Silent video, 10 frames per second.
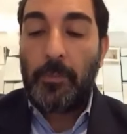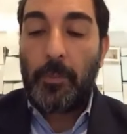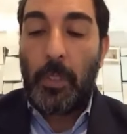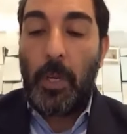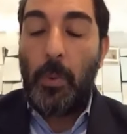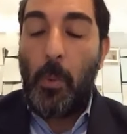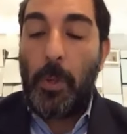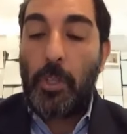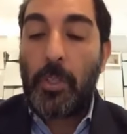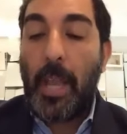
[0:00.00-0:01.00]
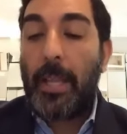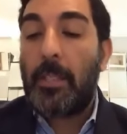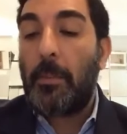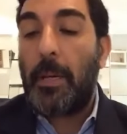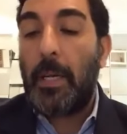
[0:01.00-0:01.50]
You know, when we just hate
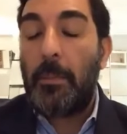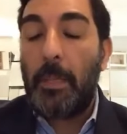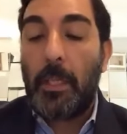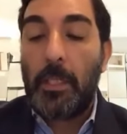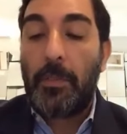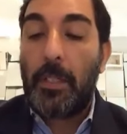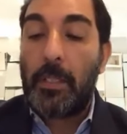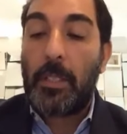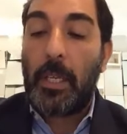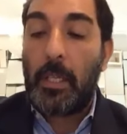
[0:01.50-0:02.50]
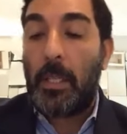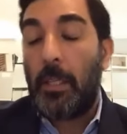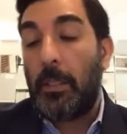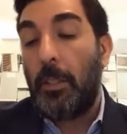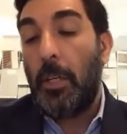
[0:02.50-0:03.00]
somebody because of their skin
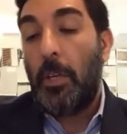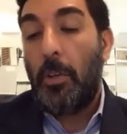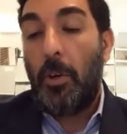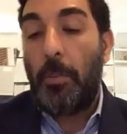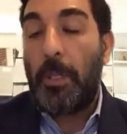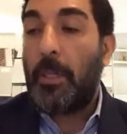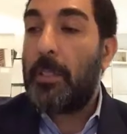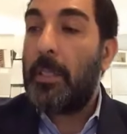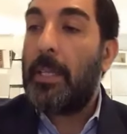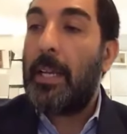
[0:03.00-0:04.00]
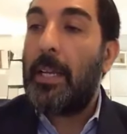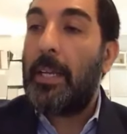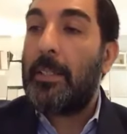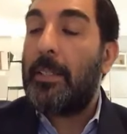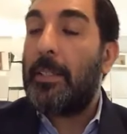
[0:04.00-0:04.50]
color, or because they're
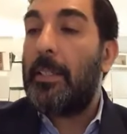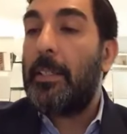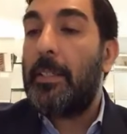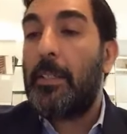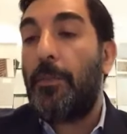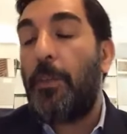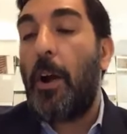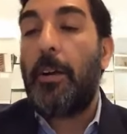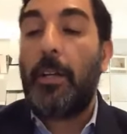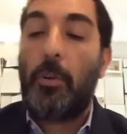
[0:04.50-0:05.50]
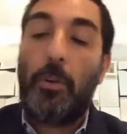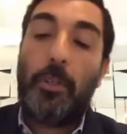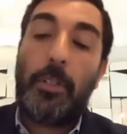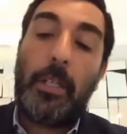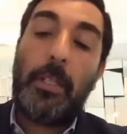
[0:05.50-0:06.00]
not uh, Sephardic,
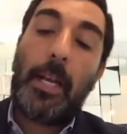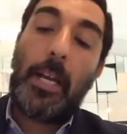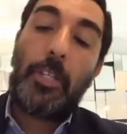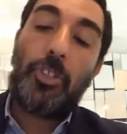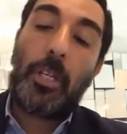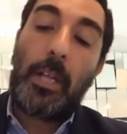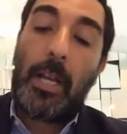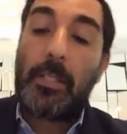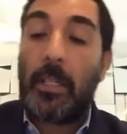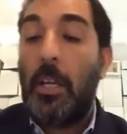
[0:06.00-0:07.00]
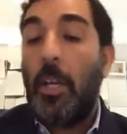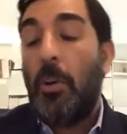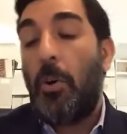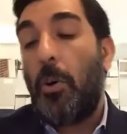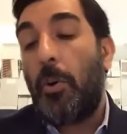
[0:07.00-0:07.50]
or they're not Ashkenazic,
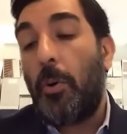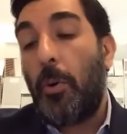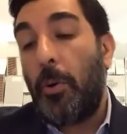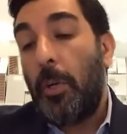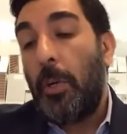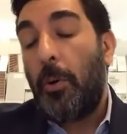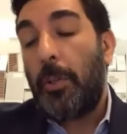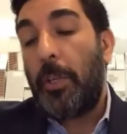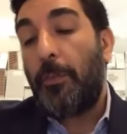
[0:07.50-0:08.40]
or, or or they're